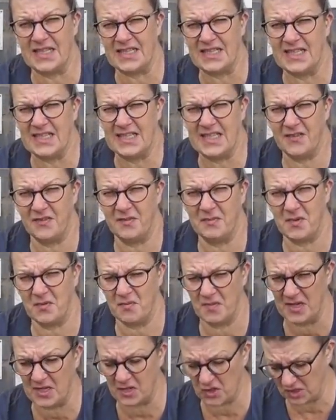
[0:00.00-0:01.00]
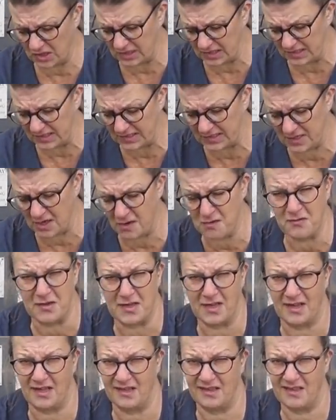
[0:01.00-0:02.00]
I did give them a really good
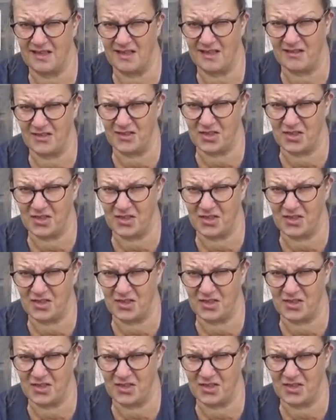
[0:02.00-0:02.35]
soak in their